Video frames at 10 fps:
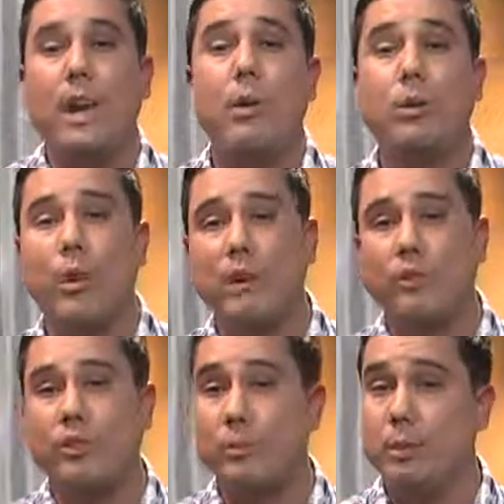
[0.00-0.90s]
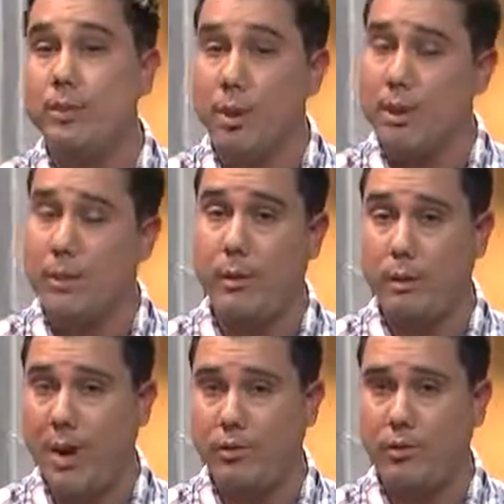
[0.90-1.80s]
how a graphic should be drawn by the
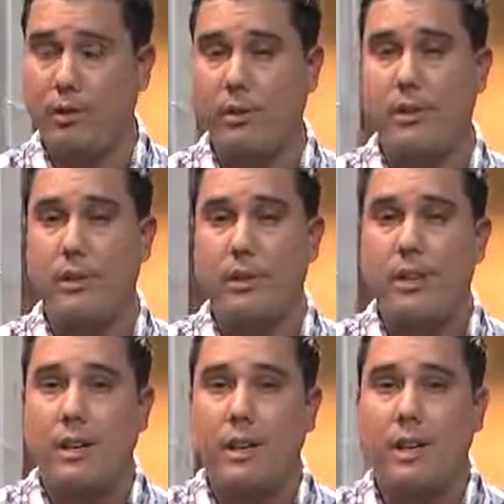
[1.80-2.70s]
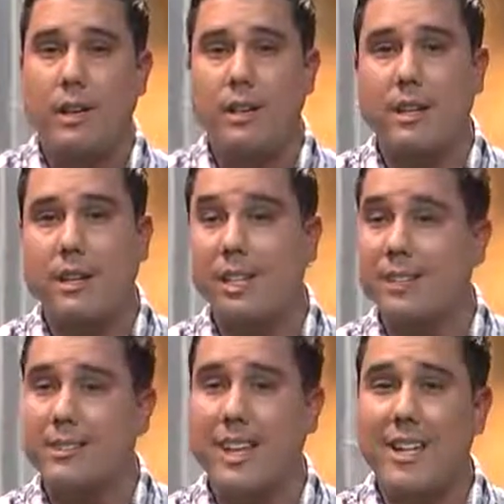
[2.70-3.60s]
browser. And it
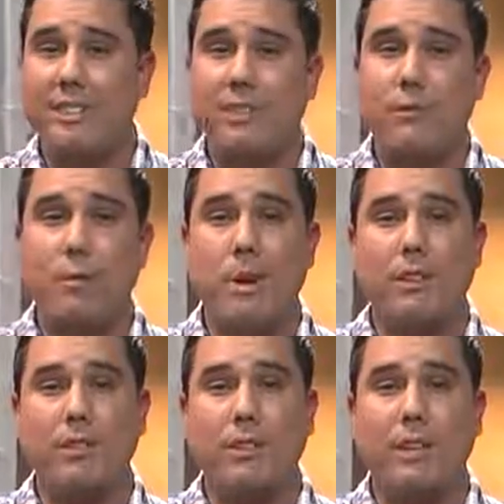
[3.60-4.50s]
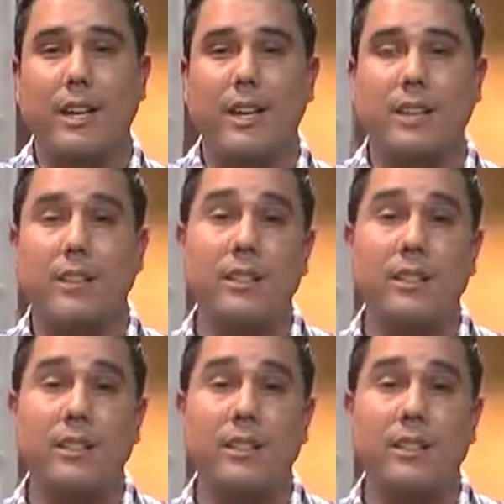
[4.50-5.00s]
contains information like the